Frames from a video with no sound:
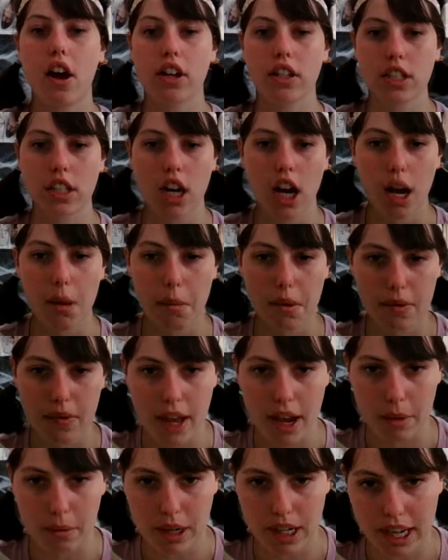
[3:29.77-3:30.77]
on top of
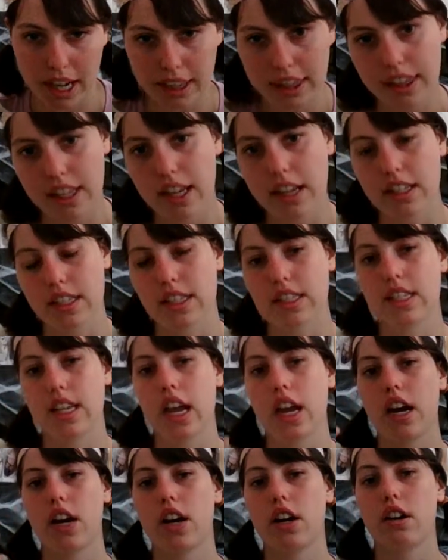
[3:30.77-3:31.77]
that, we get a
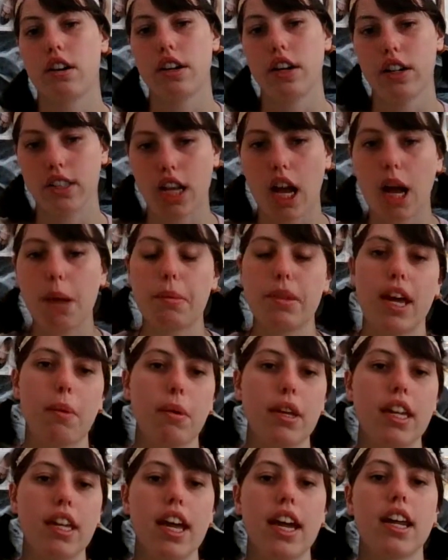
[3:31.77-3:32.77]
scare, and on top of
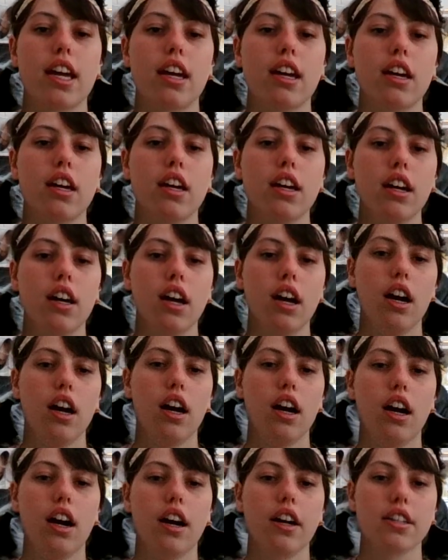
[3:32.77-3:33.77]
that, we get a
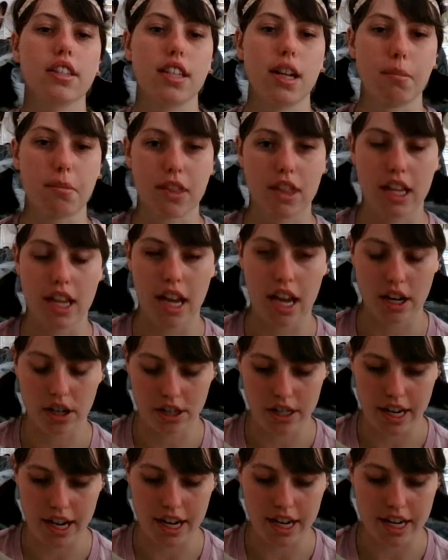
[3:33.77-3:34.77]
something
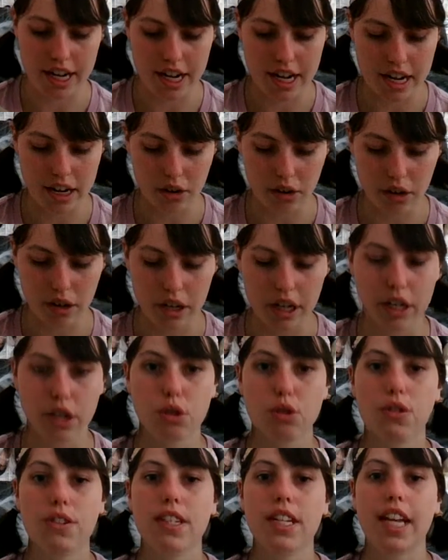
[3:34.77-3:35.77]
entertaining or
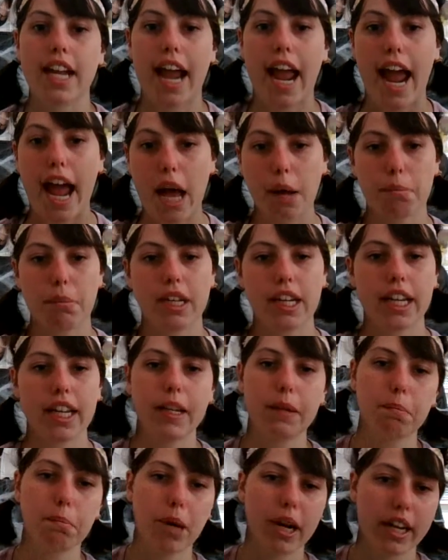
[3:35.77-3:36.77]
interesting
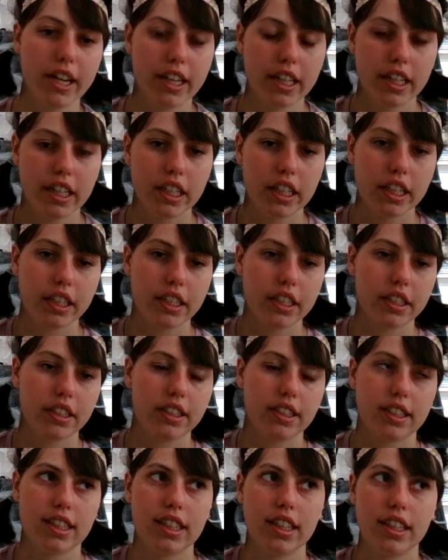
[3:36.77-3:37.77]
happening. But
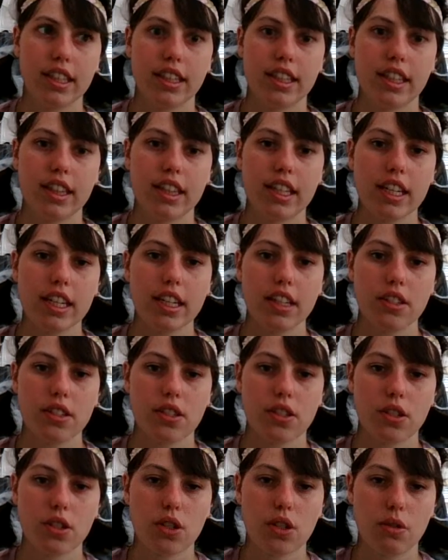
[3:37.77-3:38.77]
the thing
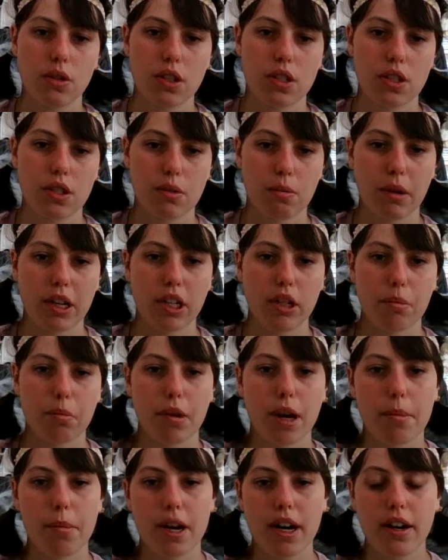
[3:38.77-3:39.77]
is when you're
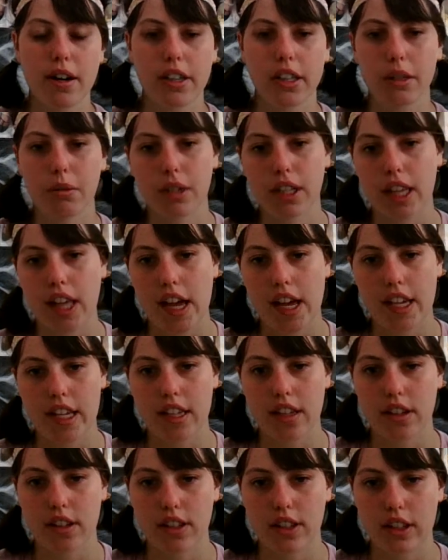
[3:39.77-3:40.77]
primarily
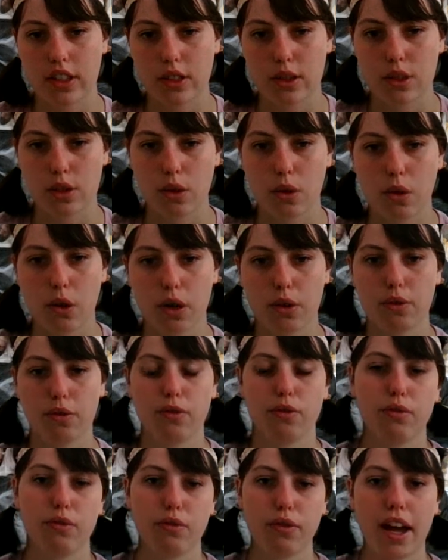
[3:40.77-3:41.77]
relying on this sort of
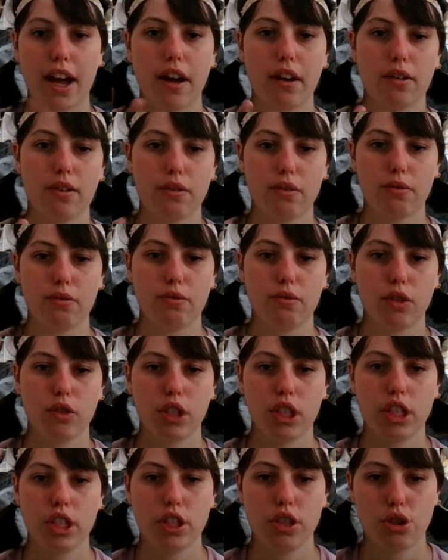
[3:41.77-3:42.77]
found
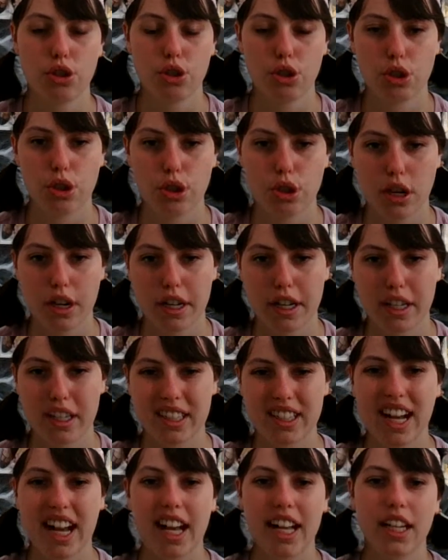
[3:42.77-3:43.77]
footage
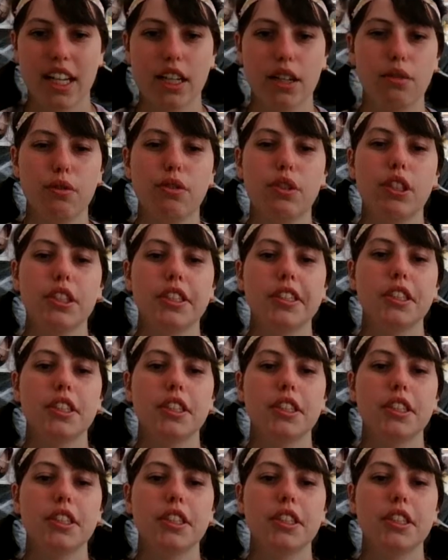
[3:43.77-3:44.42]
kind of